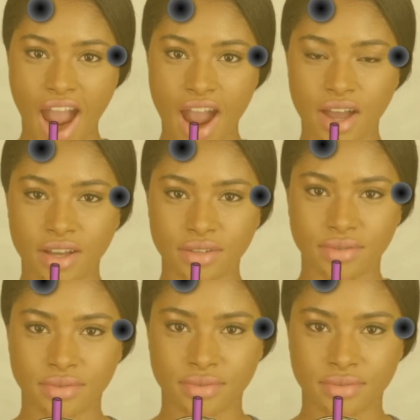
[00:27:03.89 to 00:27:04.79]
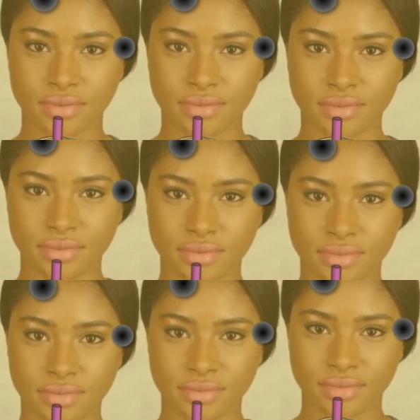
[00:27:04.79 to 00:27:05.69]
So play automatically,
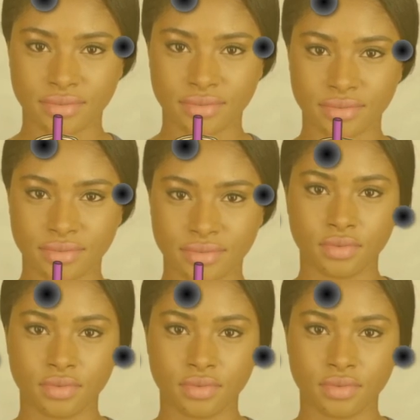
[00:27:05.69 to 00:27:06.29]
turn that off,